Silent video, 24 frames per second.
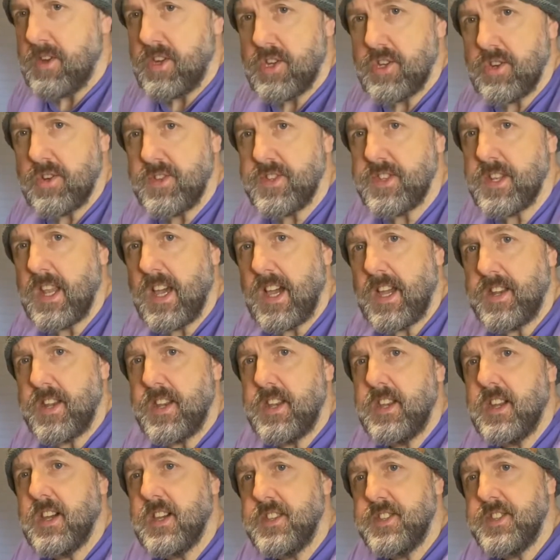should slide in
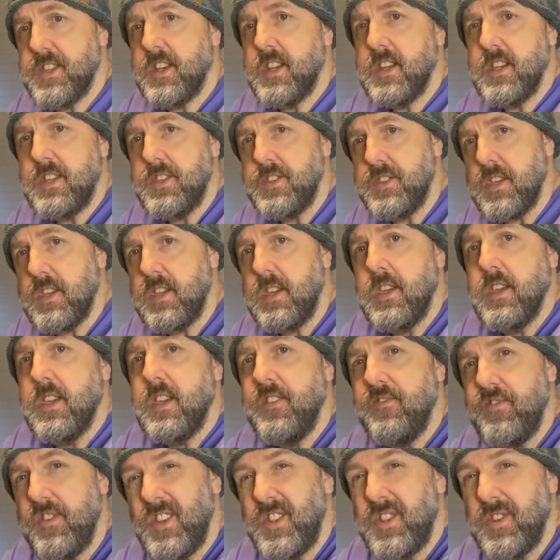nice and easy.
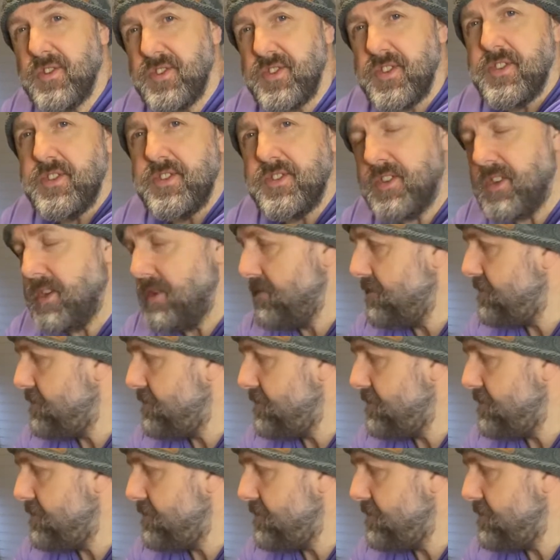If it doesn't,